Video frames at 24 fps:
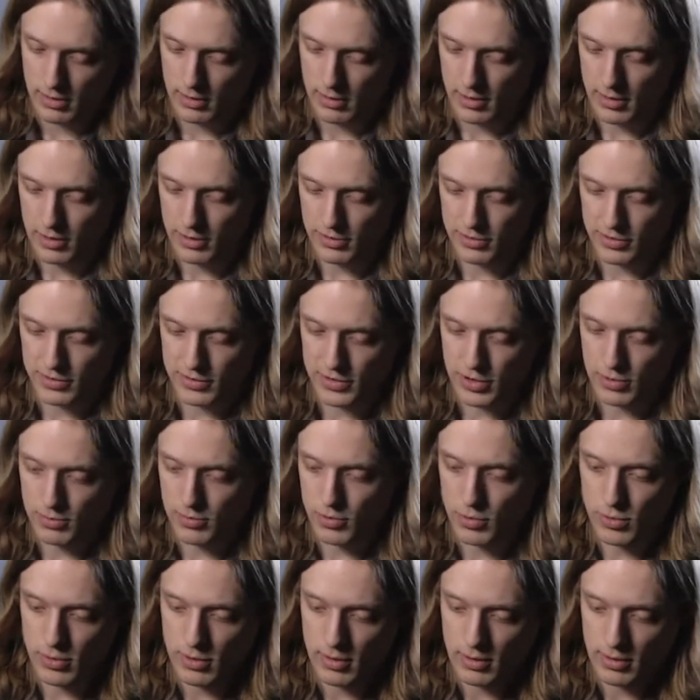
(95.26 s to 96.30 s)
here's a few
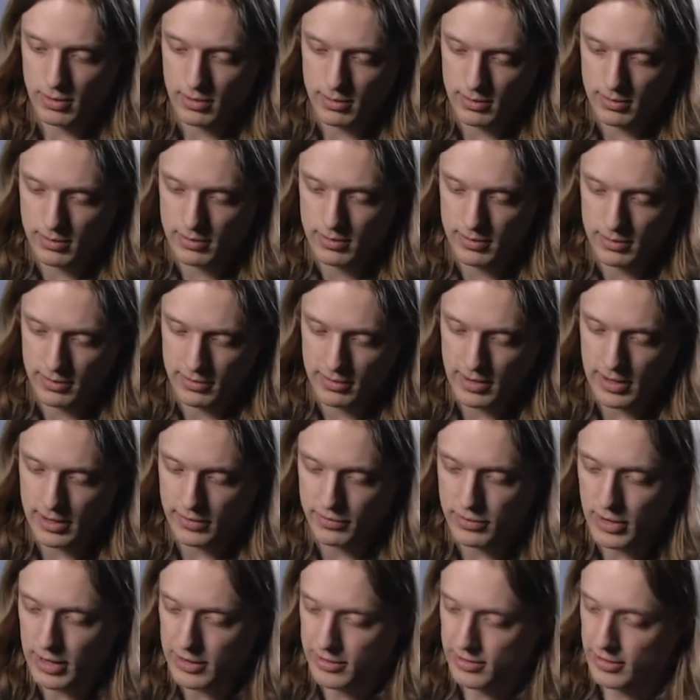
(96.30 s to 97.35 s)
more. This kind of
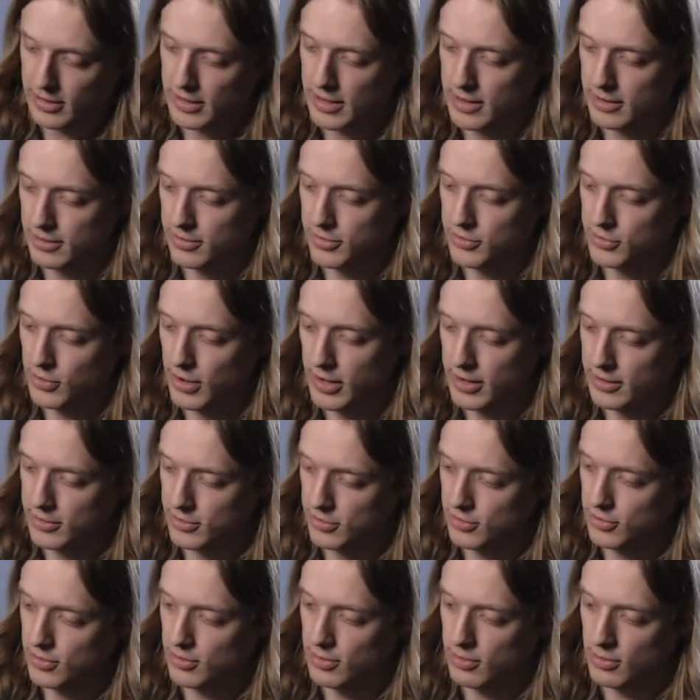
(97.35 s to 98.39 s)
nicely
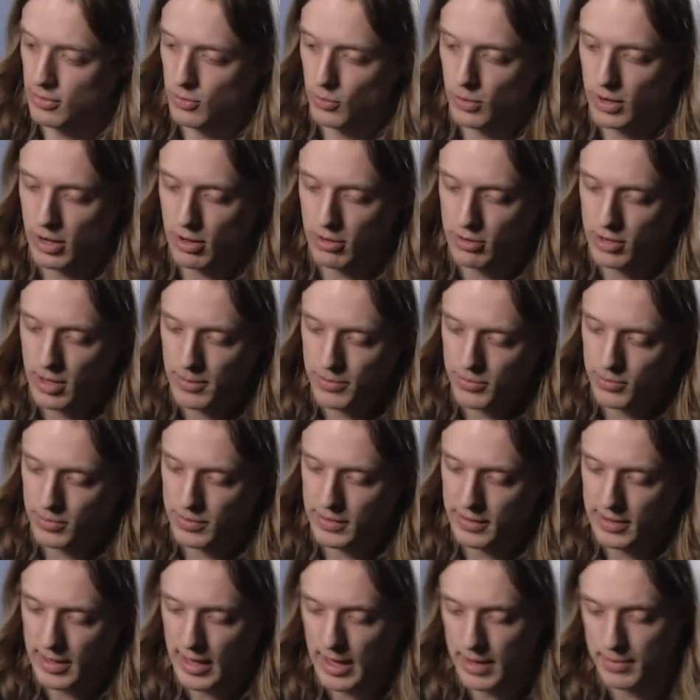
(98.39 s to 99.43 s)
illustrates what all comes with the
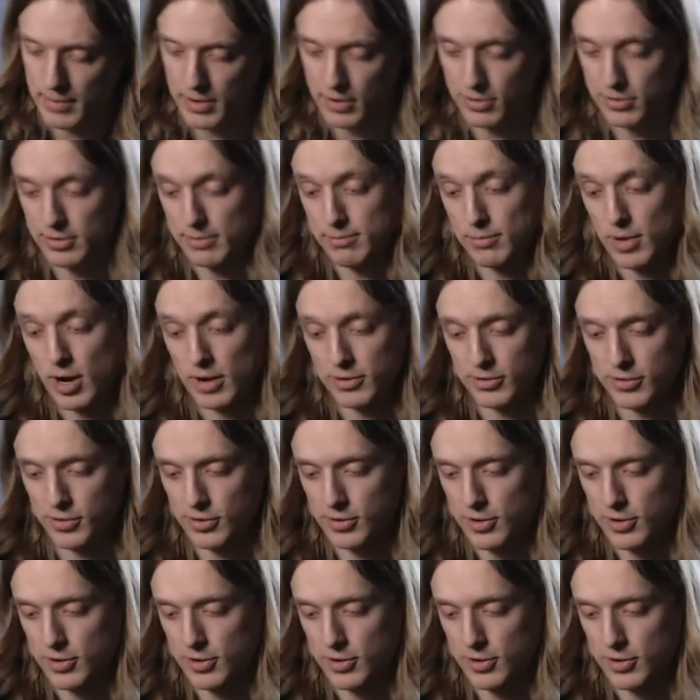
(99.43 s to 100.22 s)
game. Here's a monster